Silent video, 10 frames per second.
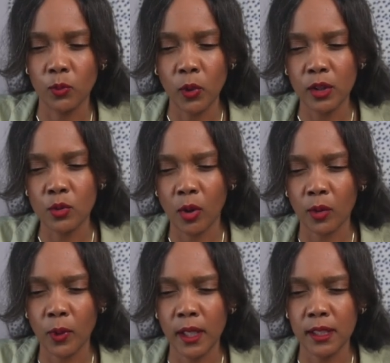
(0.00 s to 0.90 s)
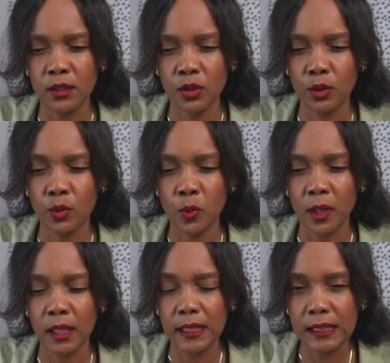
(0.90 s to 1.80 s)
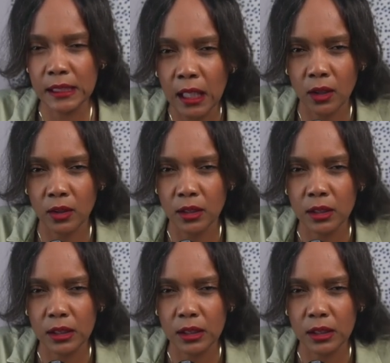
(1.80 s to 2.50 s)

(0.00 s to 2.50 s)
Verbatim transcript: when you are ready to sell.